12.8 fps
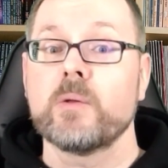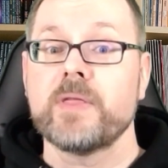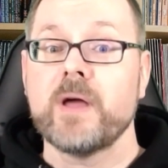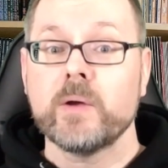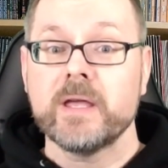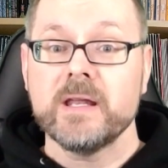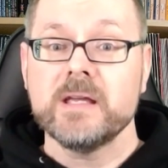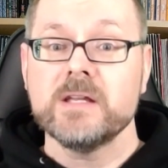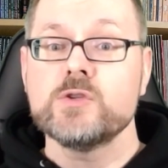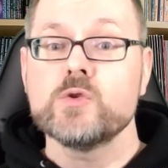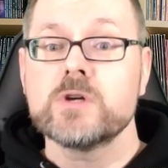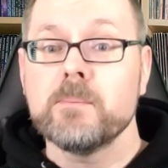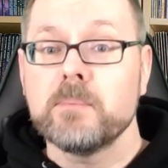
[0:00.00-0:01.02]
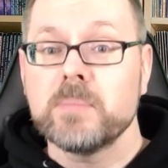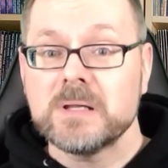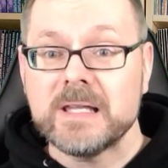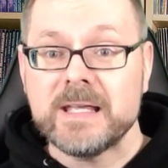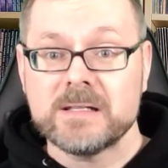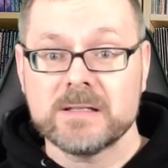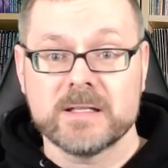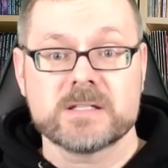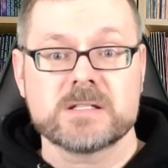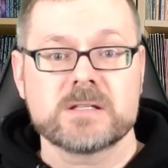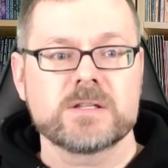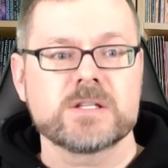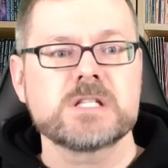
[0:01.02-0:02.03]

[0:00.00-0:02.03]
Now, without getting into a complete list,